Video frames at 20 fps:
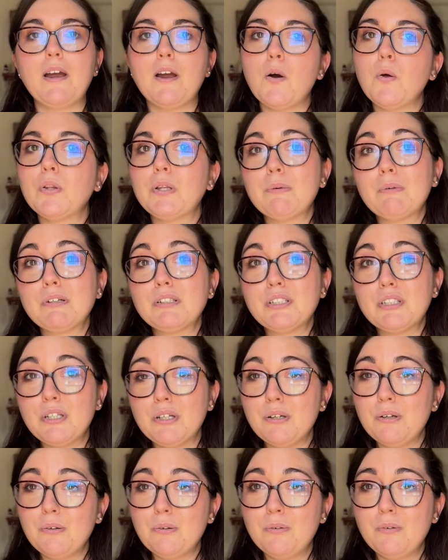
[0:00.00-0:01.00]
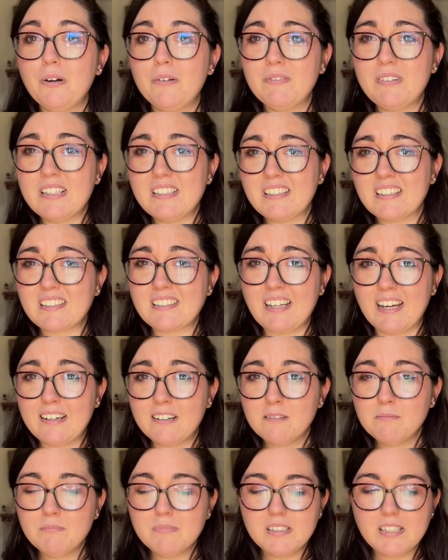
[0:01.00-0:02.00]
only wore 2 of the 6
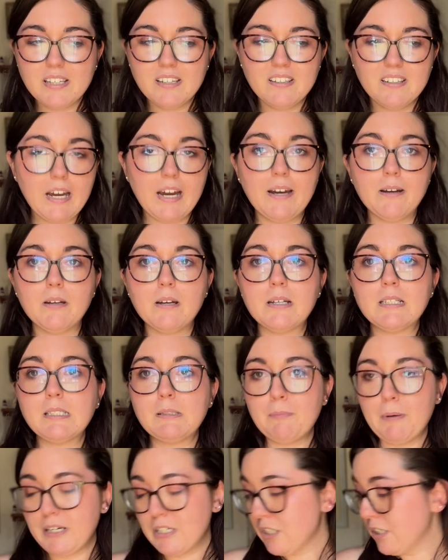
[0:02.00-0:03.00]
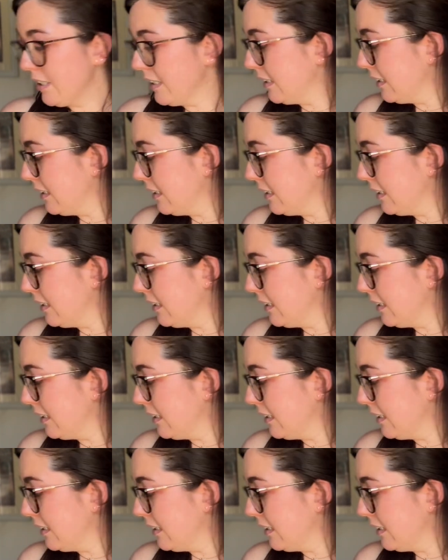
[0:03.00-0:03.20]
items. I especially